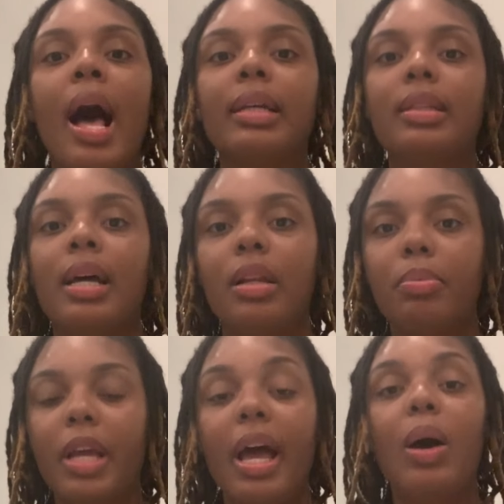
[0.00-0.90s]
I signed
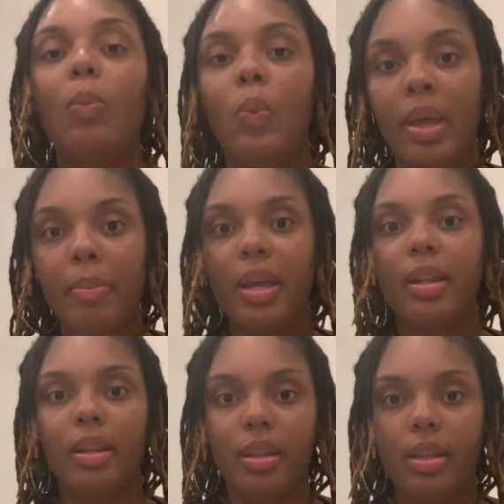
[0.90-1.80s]
up to help women
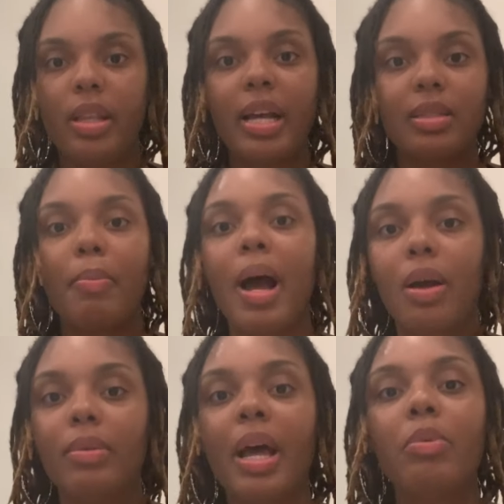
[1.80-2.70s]
that's my
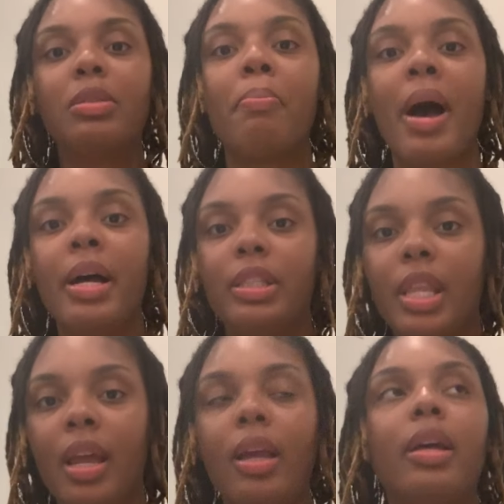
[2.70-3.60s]
that was my
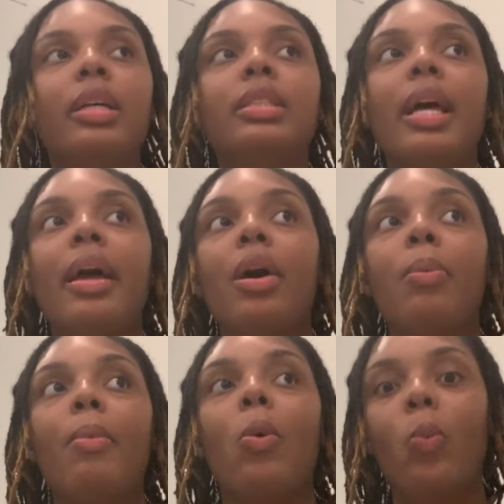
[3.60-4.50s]
thing is to help
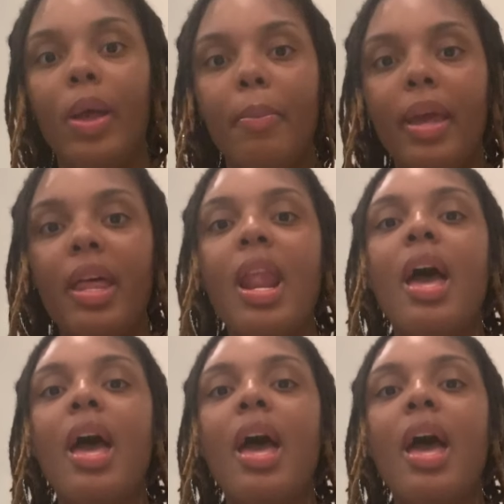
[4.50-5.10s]
women